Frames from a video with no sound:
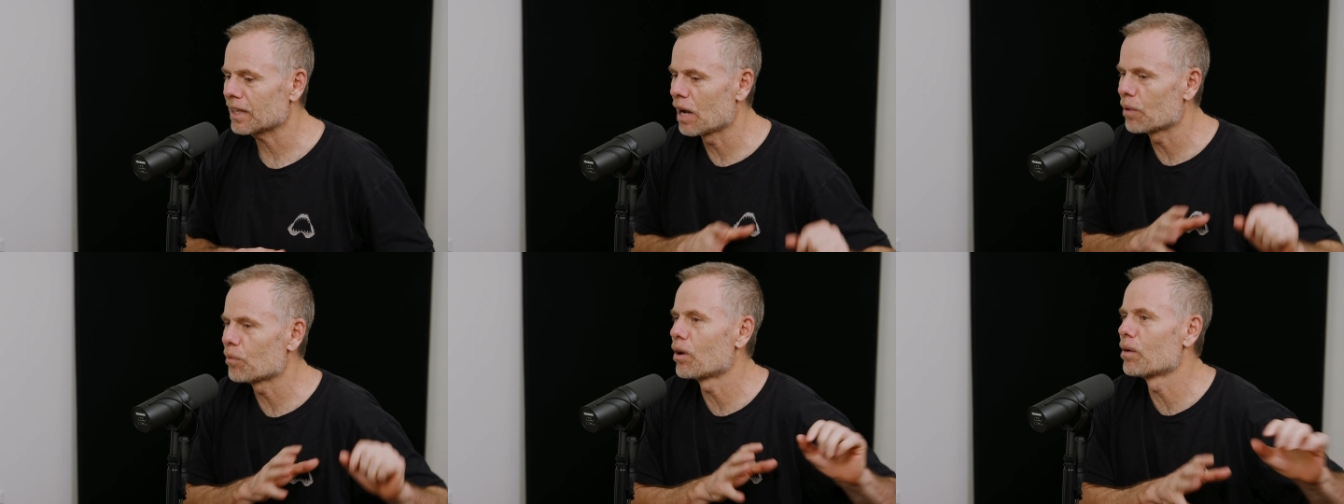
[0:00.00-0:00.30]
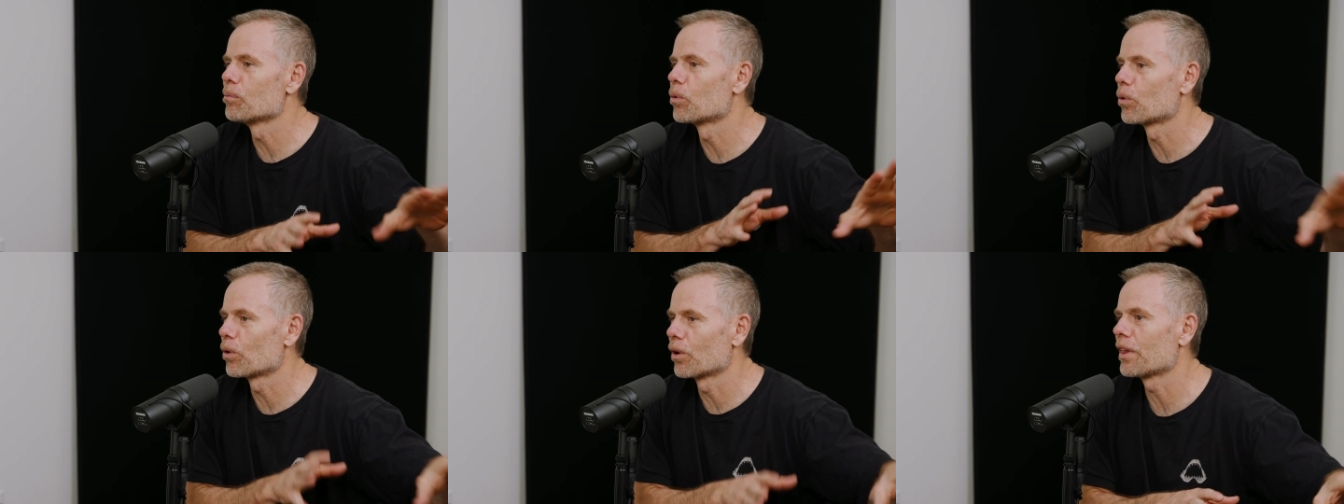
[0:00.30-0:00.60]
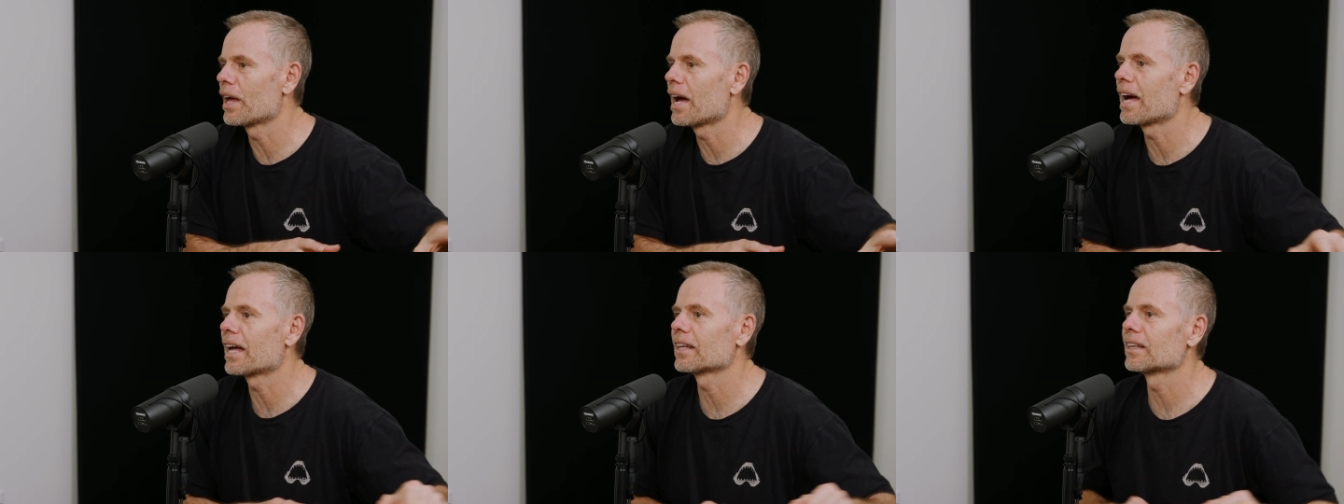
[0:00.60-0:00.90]
I want more
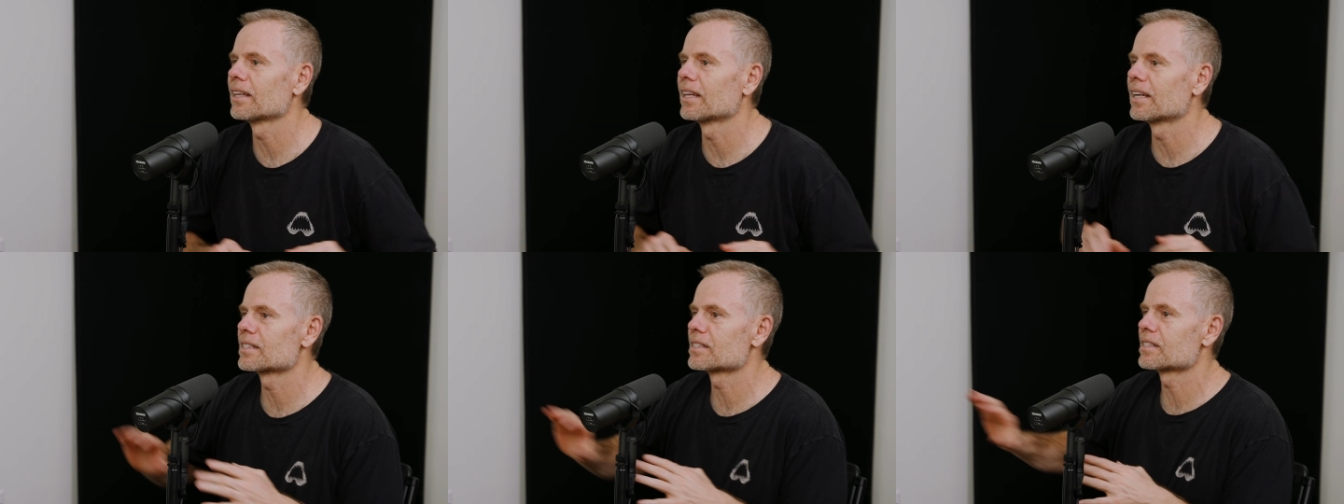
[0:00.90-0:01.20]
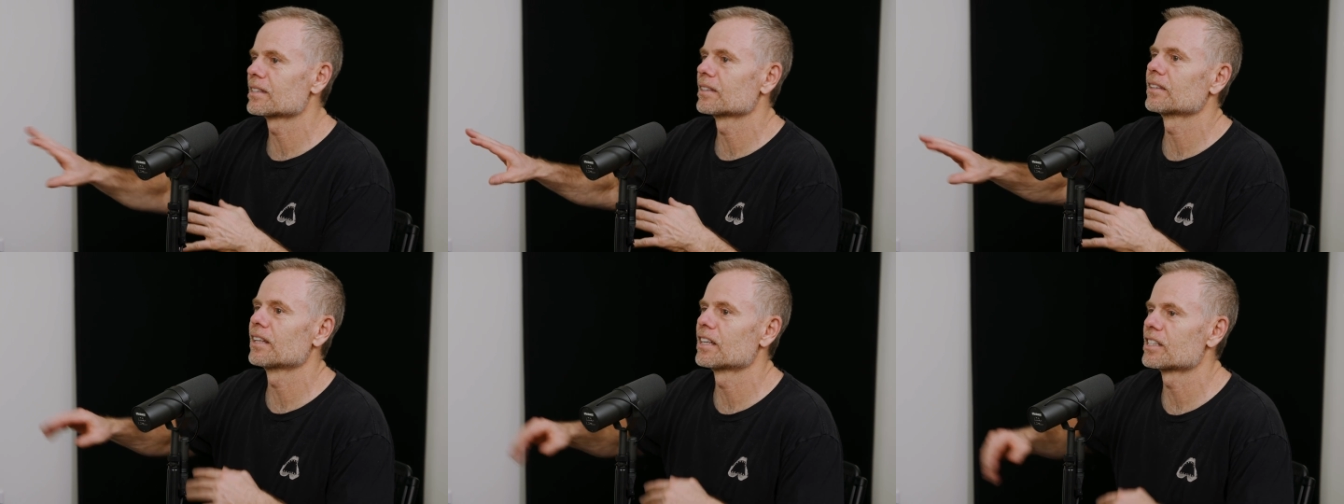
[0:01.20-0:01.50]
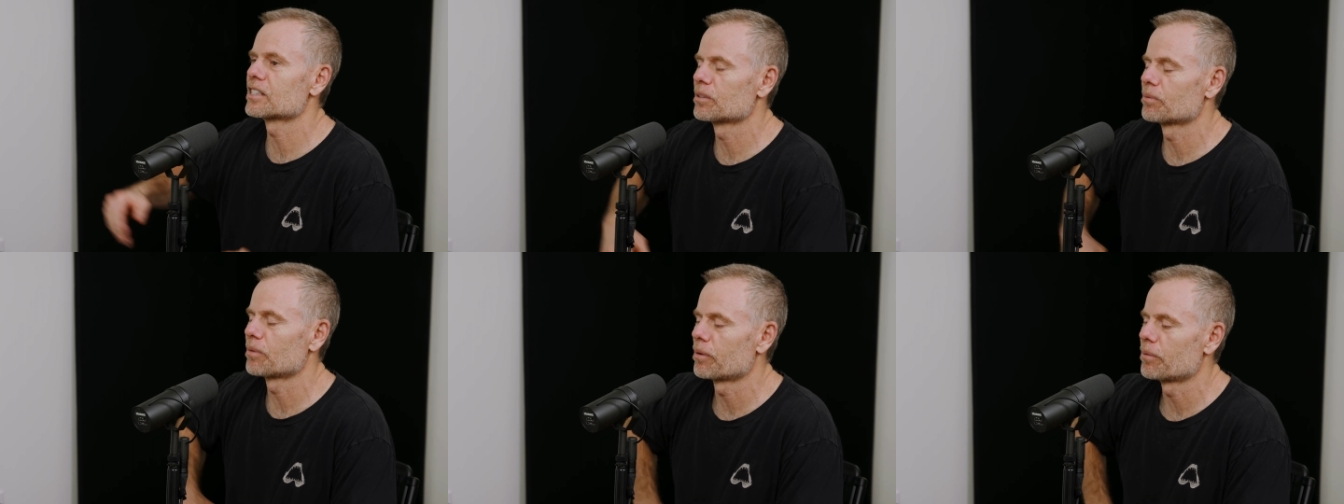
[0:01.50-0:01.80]
of that and less
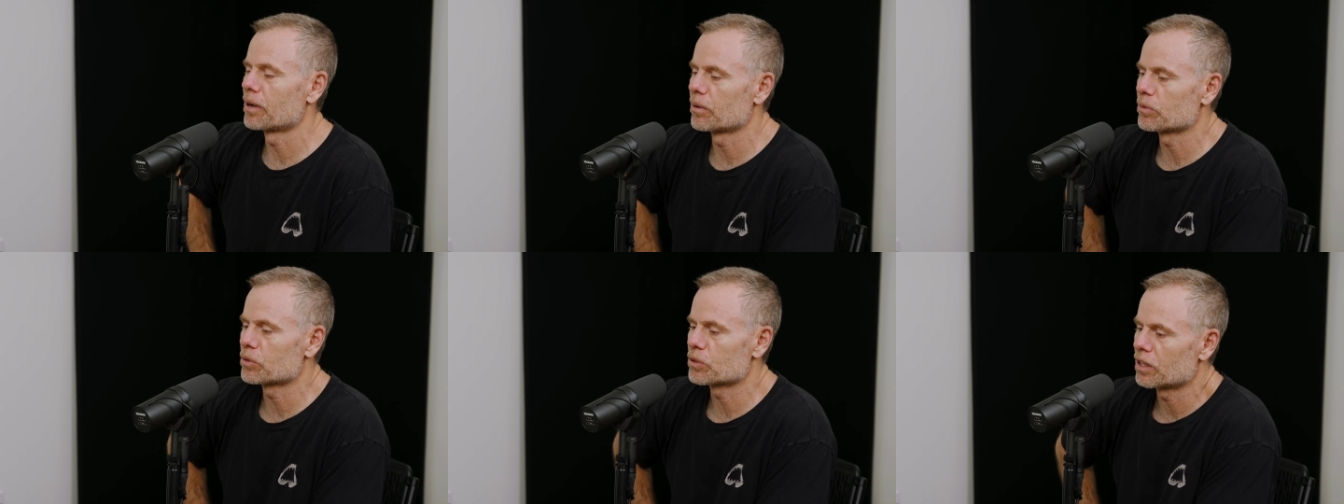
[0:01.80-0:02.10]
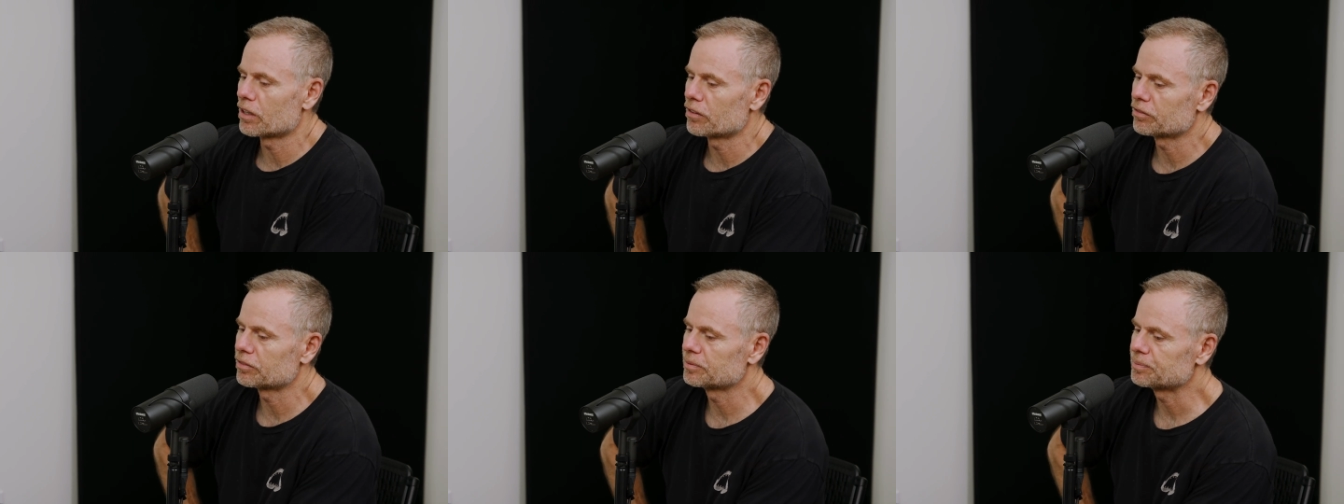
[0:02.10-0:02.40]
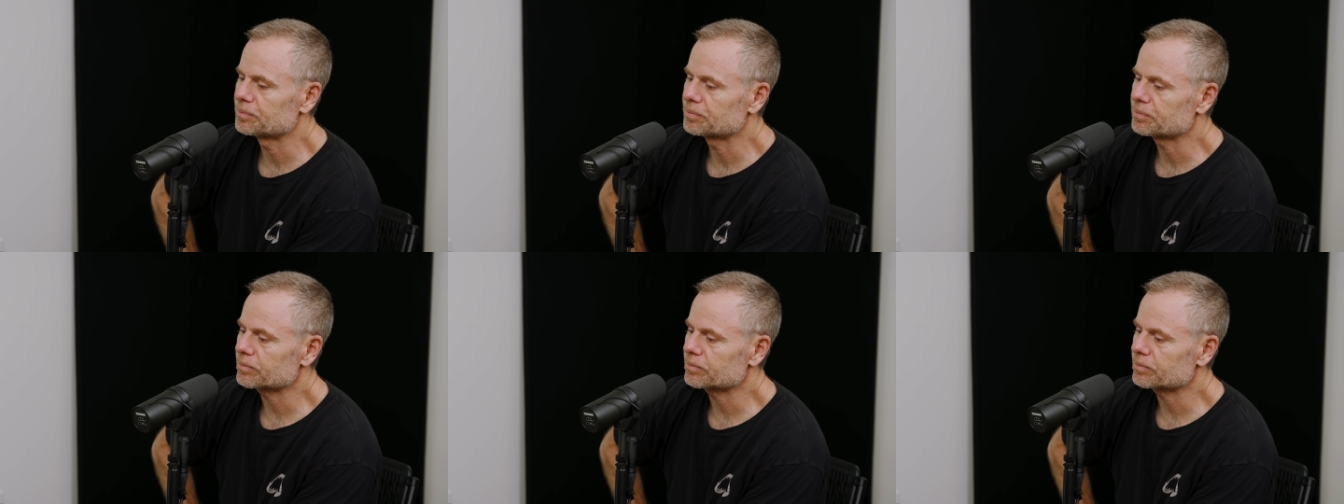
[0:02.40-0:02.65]
of my mom's stuff.